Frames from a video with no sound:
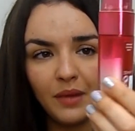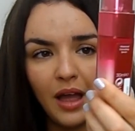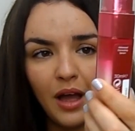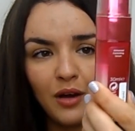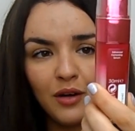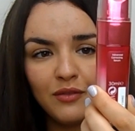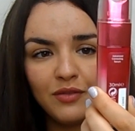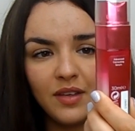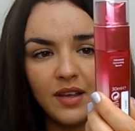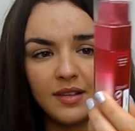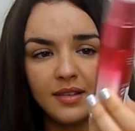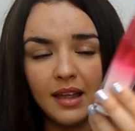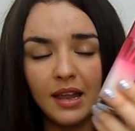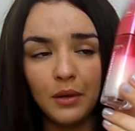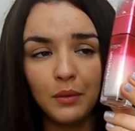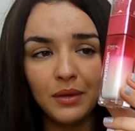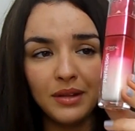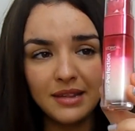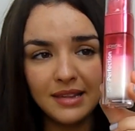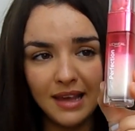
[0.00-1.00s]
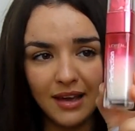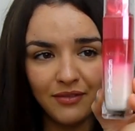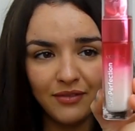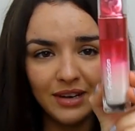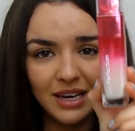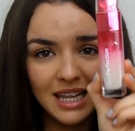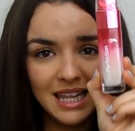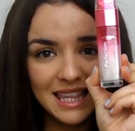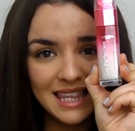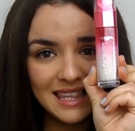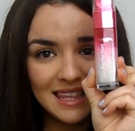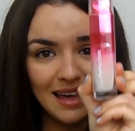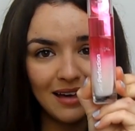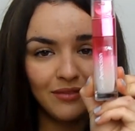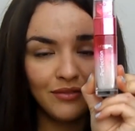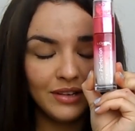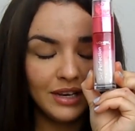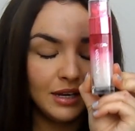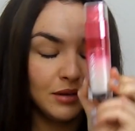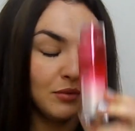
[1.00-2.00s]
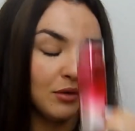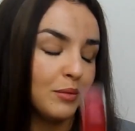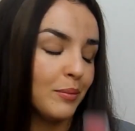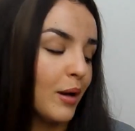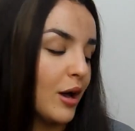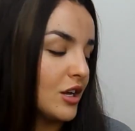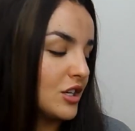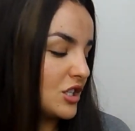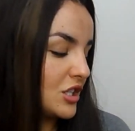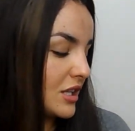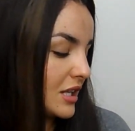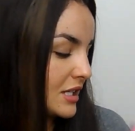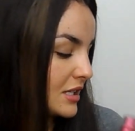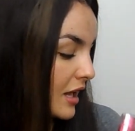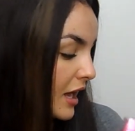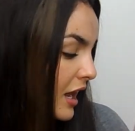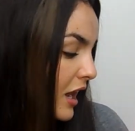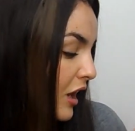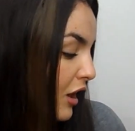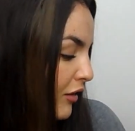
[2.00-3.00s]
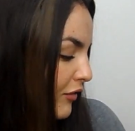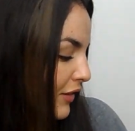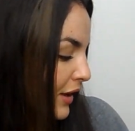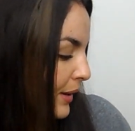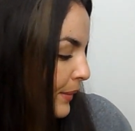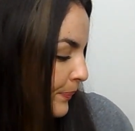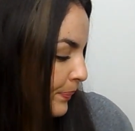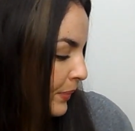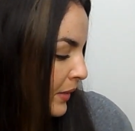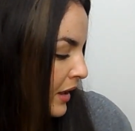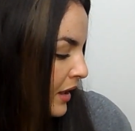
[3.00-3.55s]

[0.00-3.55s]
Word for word: out of this and I will definitely, definitely repurchase this. I love it.